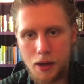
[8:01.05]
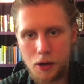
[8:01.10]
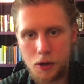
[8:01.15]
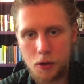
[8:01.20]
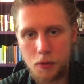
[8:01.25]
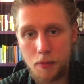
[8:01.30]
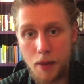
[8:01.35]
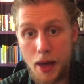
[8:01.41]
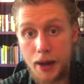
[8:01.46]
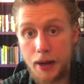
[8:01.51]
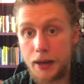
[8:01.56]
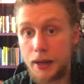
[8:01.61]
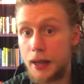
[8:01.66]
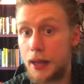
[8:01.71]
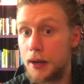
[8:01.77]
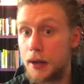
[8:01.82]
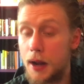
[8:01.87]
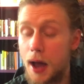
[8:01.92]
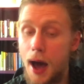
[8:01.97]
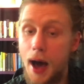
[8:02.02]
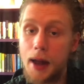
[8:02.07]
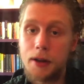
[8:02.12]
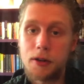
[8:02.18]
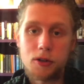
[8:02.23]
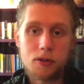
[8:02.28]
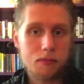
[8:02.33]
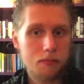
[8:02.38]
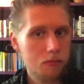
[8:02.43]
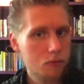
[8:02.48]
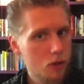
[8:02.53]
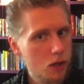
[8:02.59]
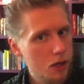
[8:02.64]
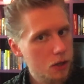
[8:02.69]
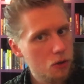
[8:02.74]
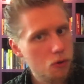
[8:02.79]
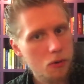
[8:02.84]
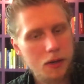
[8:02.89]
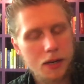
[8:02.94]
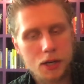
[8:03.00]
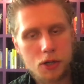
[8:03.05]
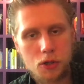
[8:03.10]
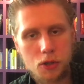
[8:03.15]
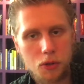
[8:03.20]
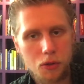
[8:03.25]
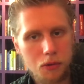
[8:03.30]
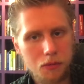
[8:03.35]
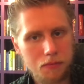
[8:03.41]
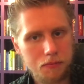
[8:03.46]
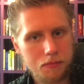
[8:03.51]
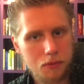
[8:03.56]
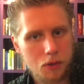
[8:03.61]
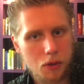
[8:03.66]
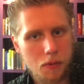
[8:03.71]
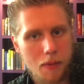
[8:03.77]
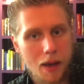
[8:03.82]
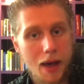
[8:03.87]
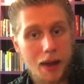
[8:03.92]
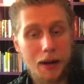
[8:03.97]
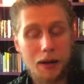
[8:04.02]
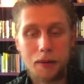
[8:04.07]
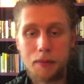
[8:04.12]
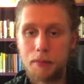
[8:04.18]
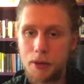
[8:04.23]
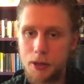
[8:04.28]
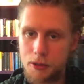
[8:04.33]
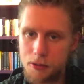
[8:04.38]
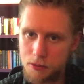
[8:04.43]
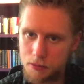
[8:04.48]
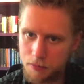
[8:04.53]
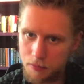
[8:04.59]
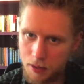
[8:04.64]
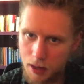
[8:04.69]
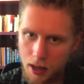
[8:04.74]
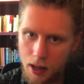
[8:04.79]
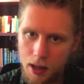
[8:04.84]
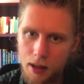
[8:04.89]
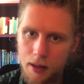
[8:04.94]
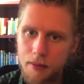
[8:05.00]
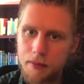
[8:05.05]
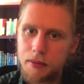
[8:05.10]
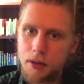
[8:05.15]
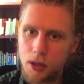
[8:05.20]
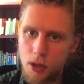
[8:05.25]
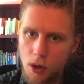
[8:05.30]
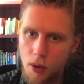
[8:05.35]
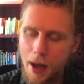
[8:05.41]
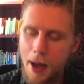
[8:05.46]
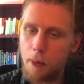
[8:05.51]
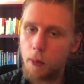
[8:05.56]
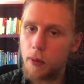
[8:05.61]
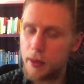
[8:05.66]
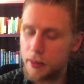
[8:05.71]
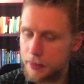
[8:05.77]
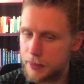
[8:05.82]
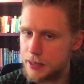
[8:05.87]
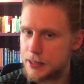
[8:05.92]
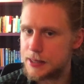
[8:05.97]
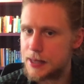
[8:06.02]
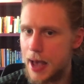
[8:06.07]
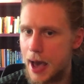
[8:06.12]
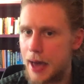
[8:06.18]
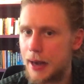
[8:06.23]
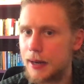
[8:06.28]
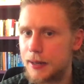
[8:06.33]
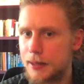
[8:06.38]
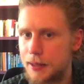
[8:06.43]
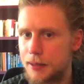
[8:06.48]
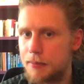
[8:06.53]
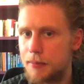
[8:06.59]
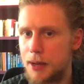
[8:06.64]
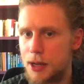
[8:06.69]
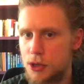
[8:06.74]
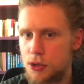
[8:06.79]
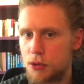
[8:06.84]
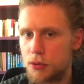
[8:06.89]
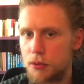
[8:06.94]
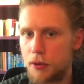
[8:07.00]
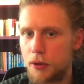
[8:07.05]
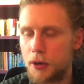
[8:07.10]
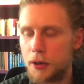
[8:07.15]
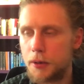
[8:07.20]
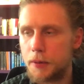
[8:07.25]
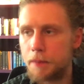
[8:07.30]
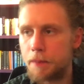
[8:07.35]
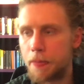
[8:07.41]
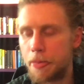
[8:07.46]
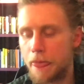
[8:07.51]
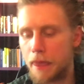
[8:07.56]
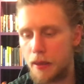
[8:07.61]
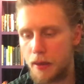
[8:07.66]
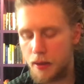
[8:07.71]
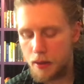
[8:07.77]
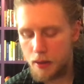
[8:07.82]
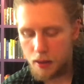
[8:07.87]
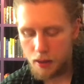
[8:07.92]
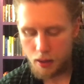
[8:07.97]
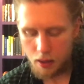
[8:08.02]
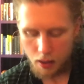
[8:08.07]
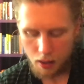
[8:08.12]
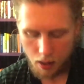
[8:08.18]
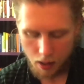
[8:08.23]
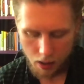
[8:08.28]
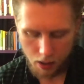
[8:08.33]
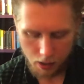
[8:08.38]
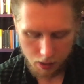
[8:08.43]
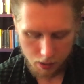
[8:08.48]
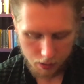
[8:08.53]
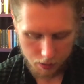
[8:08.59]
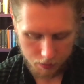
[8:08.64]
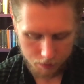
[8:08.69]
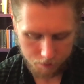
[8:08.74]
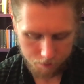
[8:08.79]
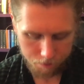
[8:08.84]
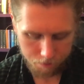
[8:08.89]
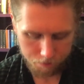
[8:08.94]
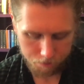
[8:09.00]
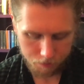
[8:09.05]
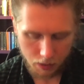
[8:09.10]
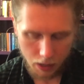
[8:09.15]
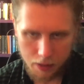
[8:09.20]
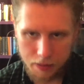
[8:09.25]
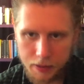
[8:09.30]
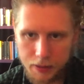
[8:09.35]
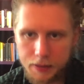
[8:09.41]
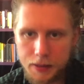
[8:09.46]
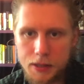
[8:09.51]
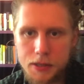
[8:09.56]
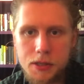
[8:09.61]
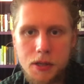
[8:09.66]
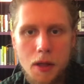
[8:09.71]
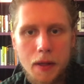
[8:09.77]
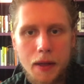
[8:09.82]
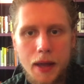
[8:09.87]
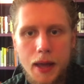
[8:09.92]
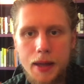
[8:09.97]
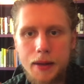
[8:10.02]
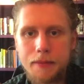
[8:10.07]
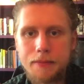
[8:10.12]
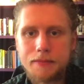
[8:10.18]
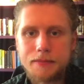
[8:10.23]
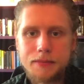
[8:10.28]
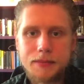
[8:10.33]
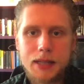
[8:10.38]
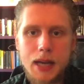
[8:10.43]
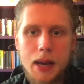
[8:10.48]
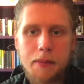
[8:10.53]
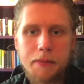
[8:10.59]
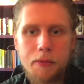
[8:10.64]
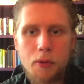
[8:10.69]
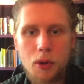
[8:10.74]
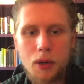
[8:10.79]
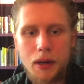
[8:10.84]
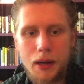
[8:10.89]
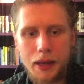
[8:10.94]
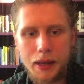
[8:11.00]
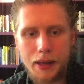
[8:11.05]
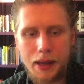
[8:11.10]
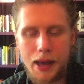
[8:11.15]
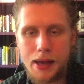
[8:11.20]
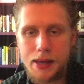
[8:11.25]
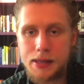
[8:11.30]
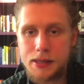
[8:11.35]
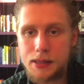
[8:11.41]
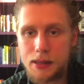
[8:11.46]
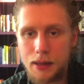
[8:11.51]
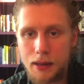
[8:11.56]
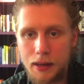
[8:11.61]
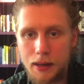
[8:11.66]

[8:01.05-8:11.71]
chromatic, and not just traditional chromatic, but with this added in major third. I think that's all I got time for today, guys.